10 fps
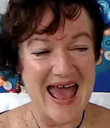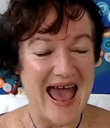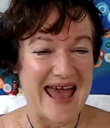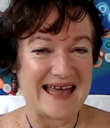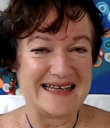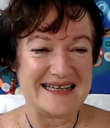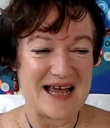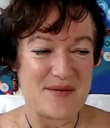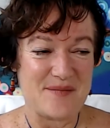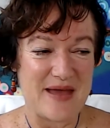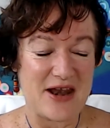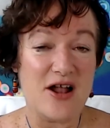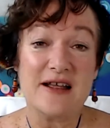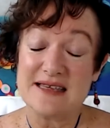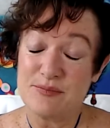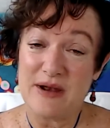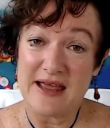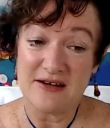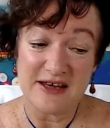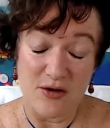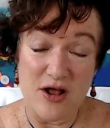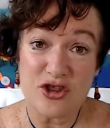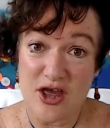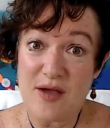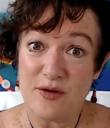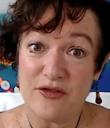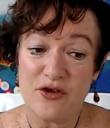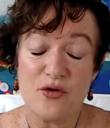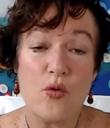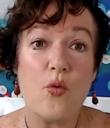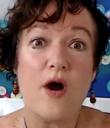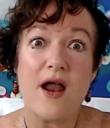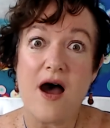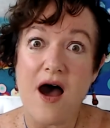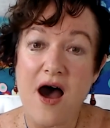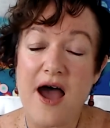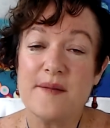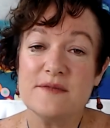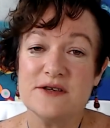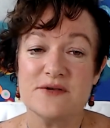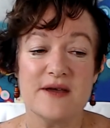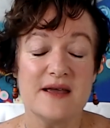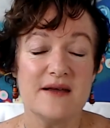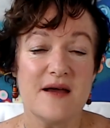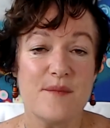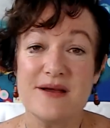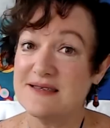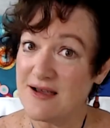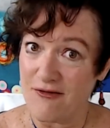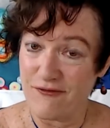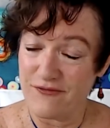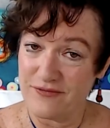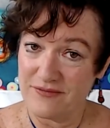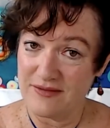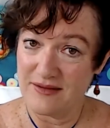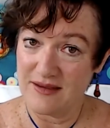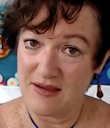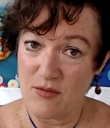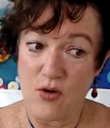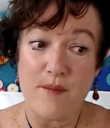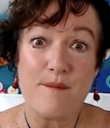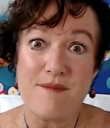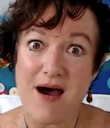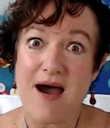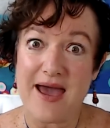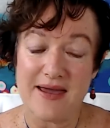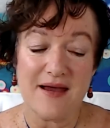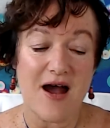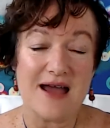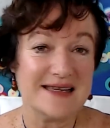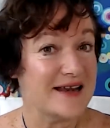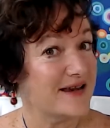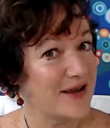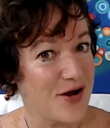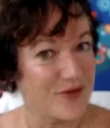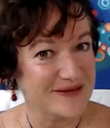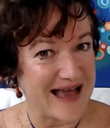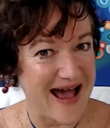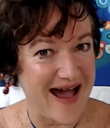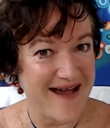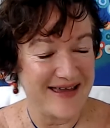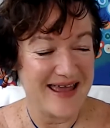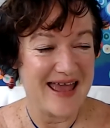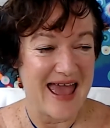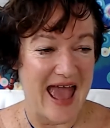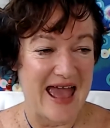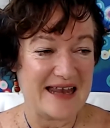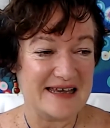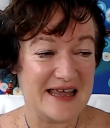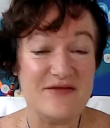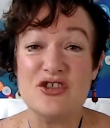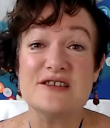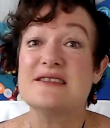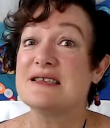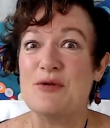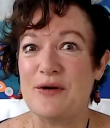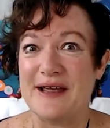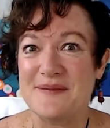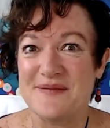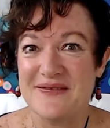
And I'll explain, I'll share with you what I'm doing myself, what my identity goals are, and even just this morning,